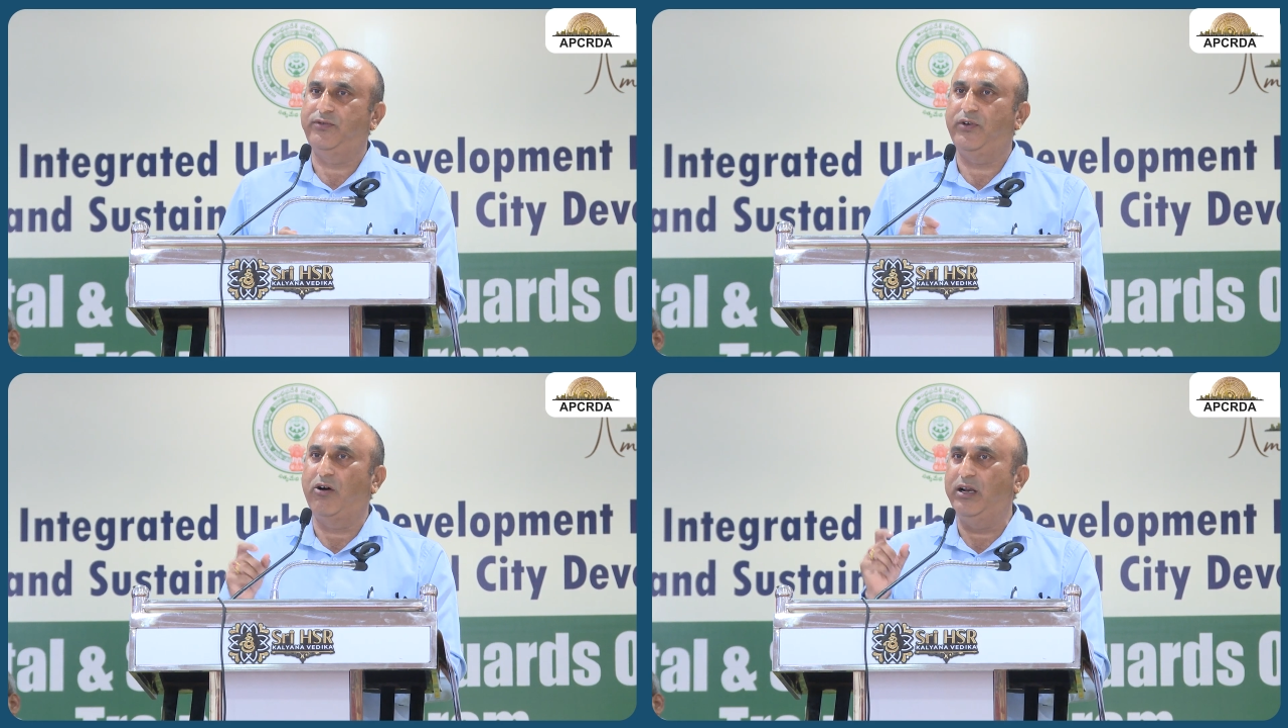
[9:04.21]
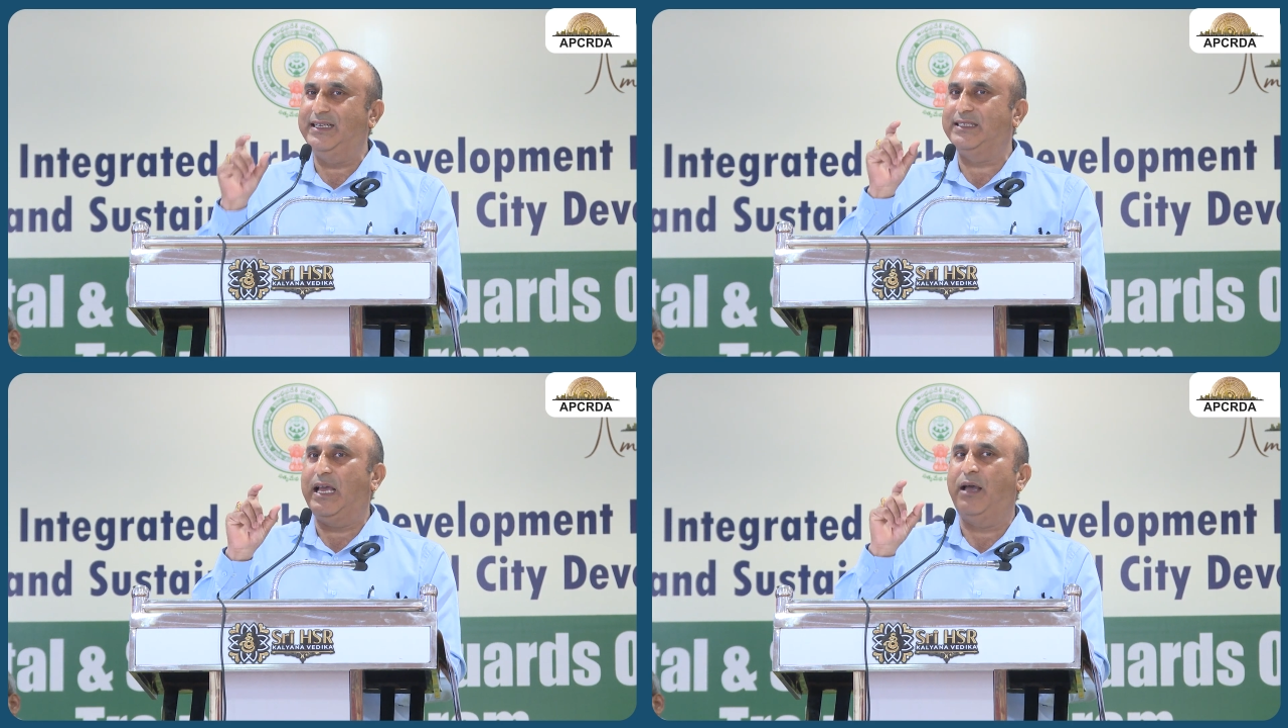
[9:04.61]
We call it
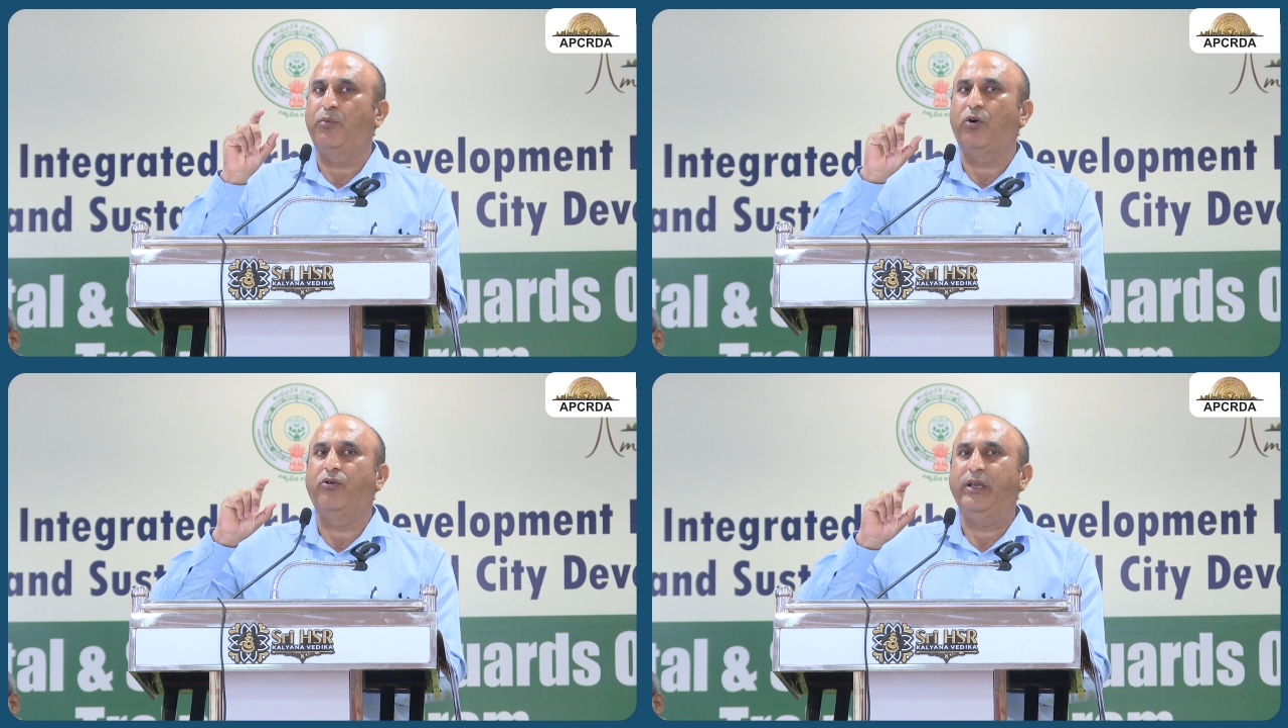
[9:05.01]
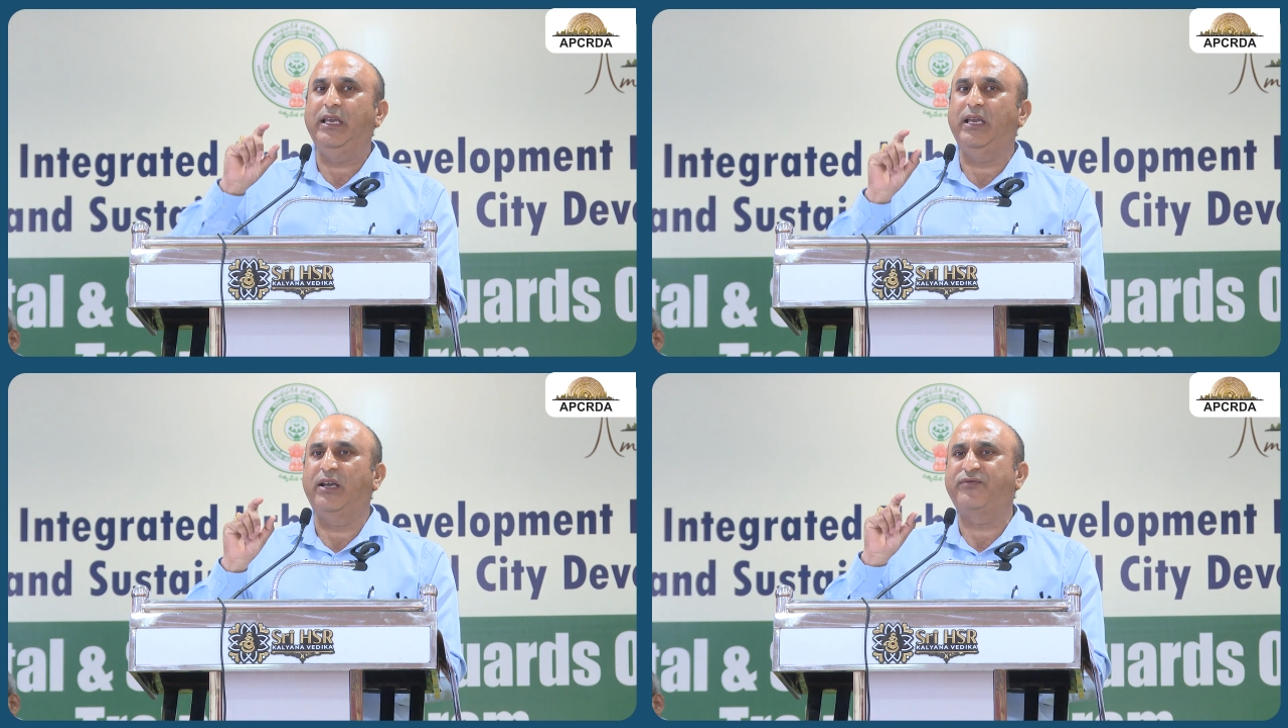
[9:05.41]
as
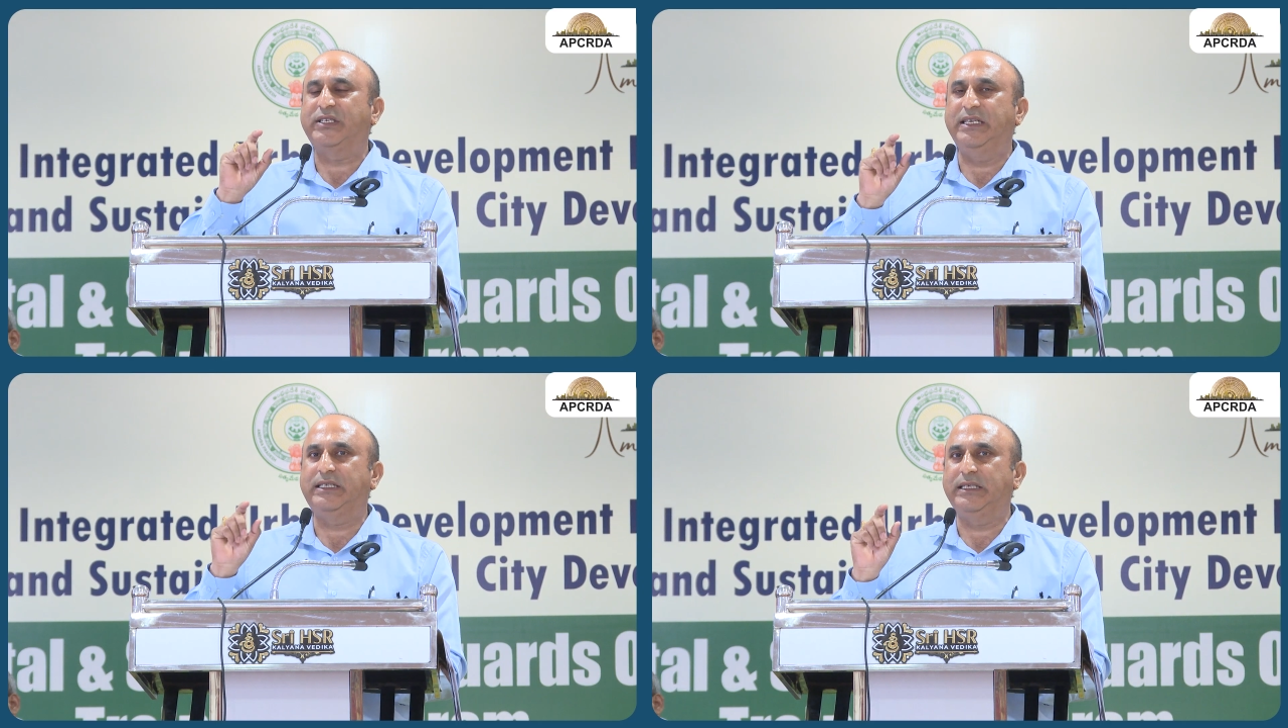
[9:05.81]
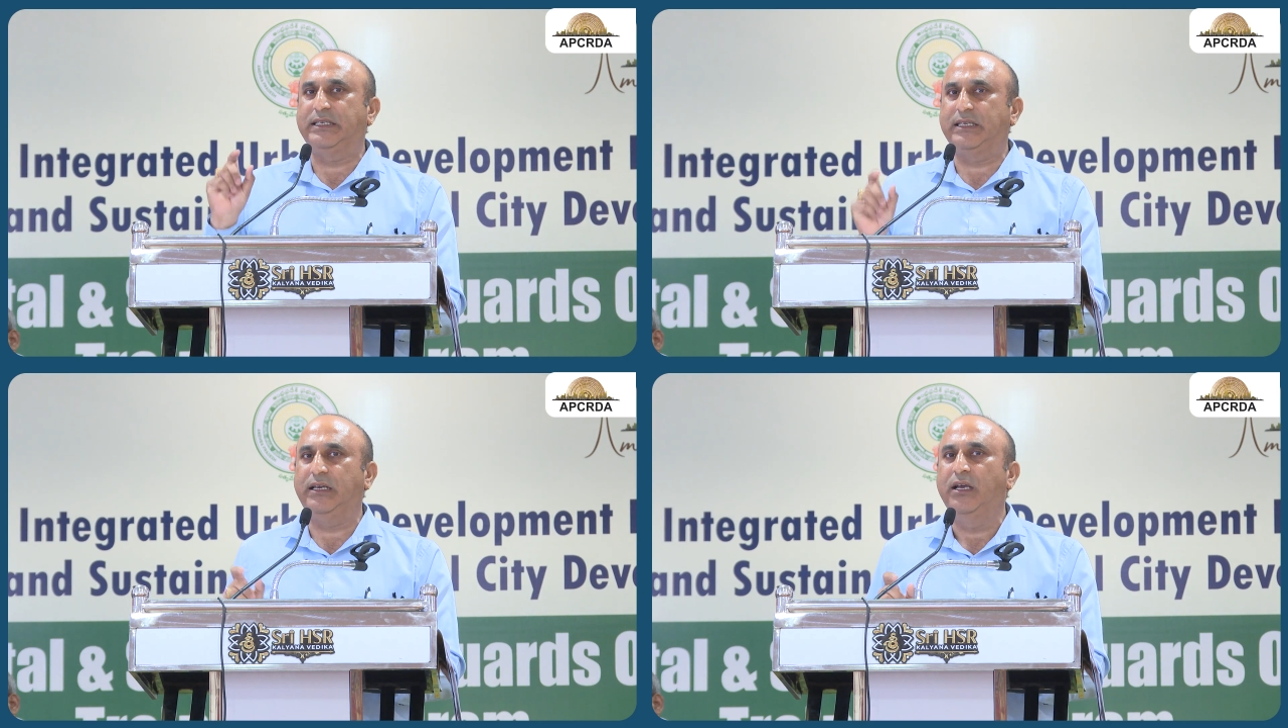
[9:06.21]

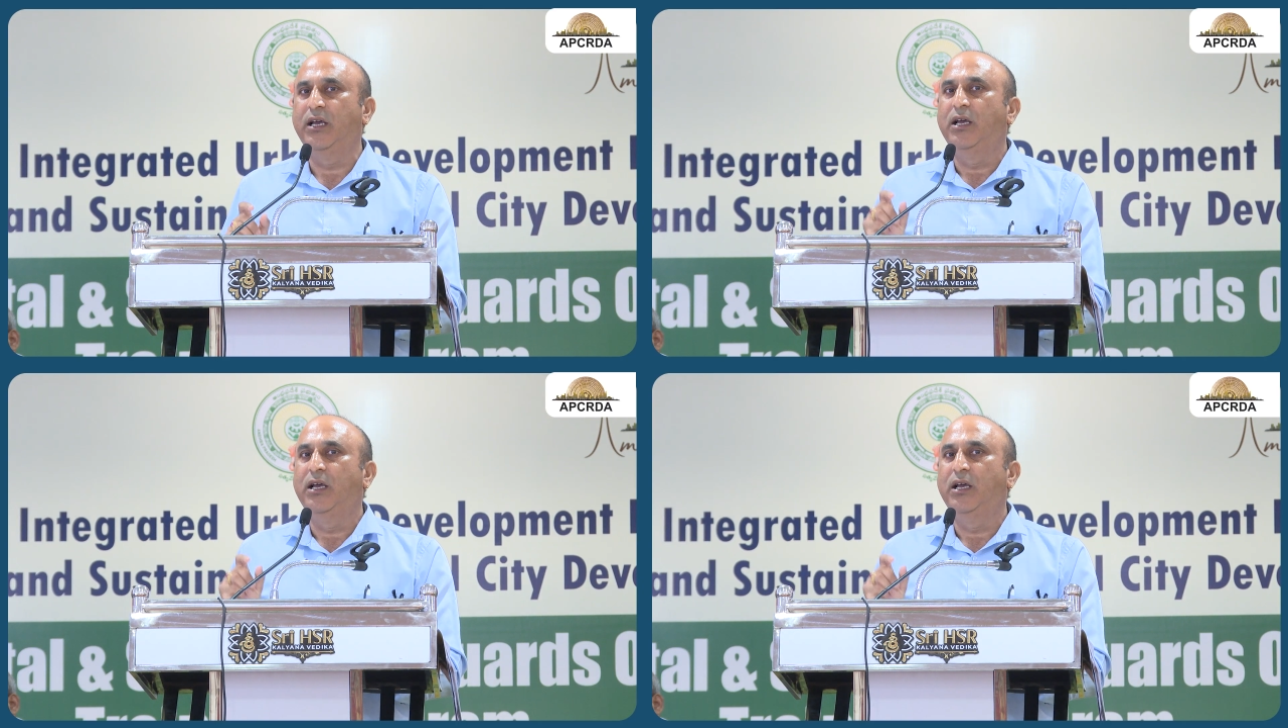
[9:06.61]
MOEFCCC.